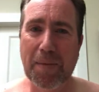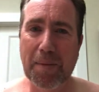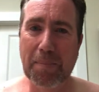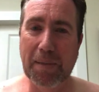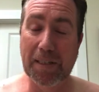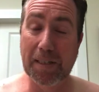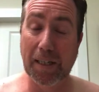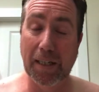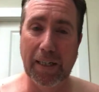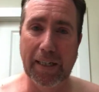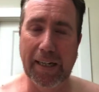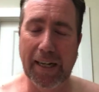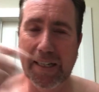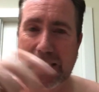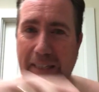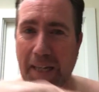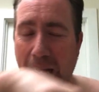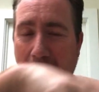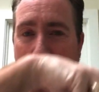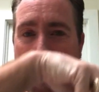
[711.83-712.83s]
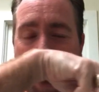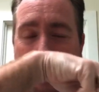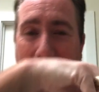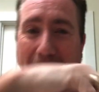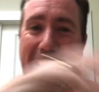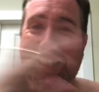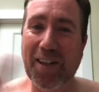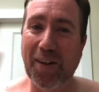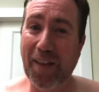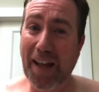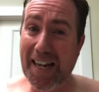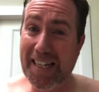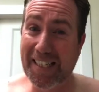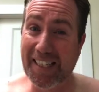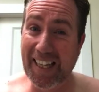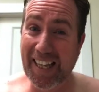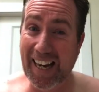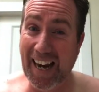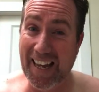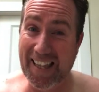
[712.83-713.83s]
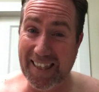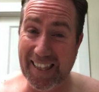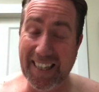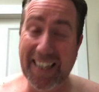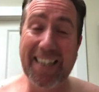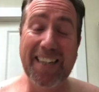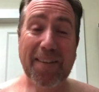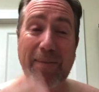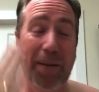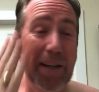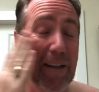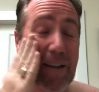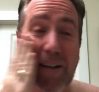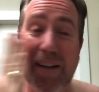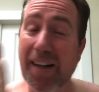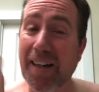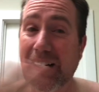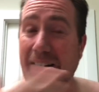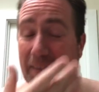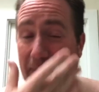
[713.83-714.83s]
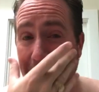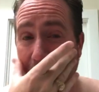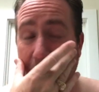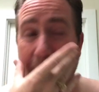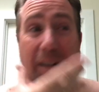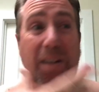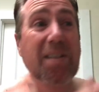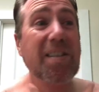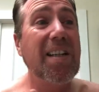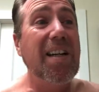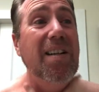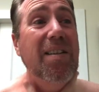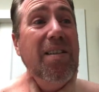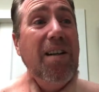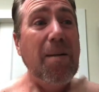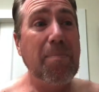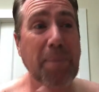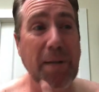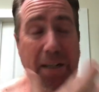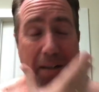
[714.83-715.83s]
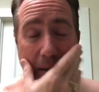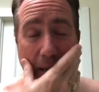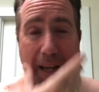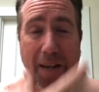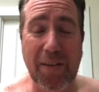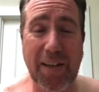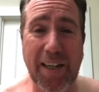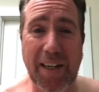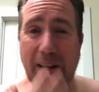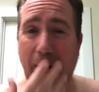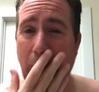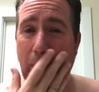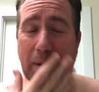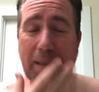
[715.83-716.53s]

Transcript: Piece of Kleenex. All right, so that's it. I think we're all done up here, down here.